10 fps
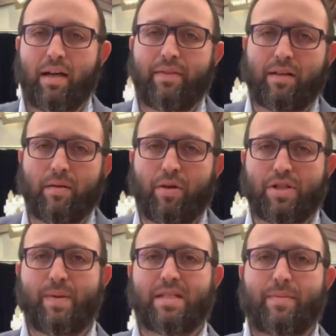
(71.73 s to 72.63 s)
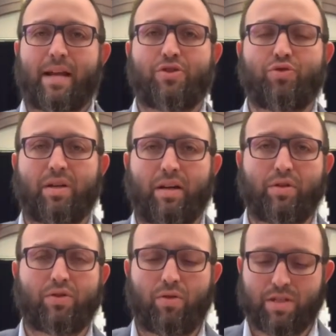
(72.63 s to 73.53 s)
The Gemara speaks about it, Shulchan
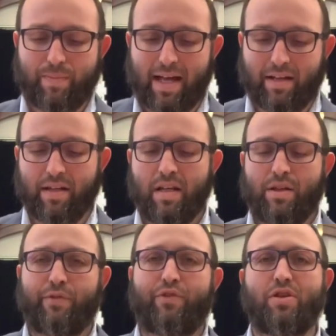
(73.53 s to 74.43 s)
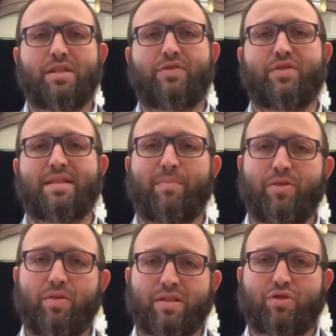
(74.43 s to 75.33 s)
Aruch talks about it. The first is for somebody
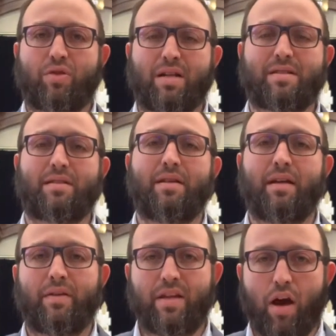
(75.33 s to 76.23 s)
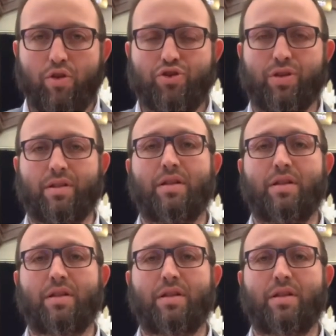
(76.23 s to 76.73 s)
who has crossed the ocean.